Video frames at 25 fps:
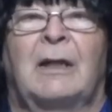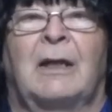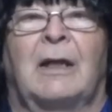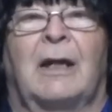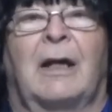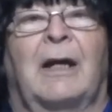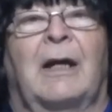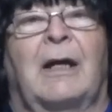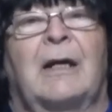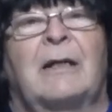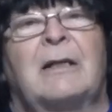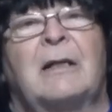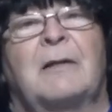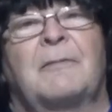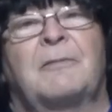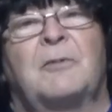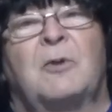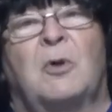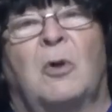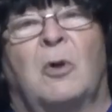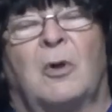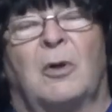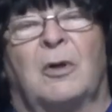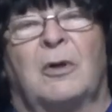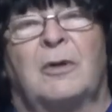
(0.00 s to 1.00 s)
And of
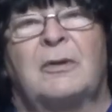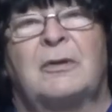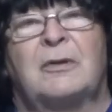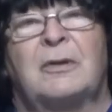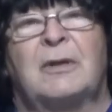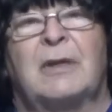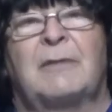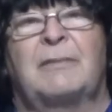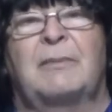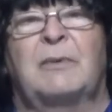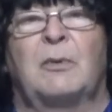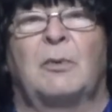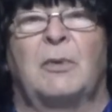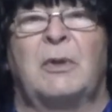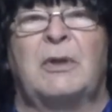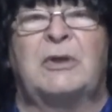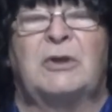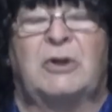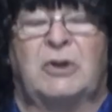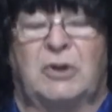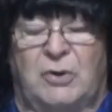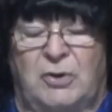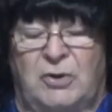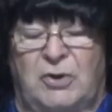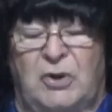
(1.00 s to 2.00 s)
course, if you wish
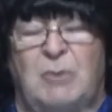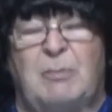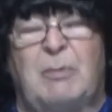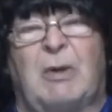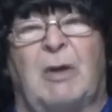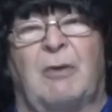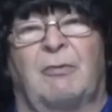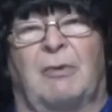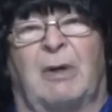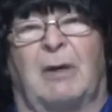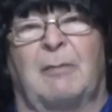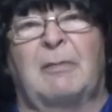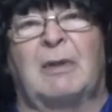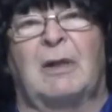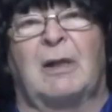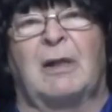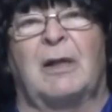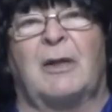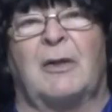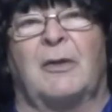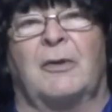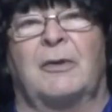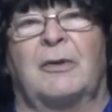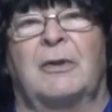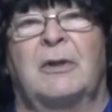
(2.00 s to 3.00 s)
to, you may write me a
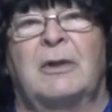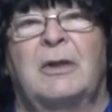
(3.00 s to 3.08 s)
letter.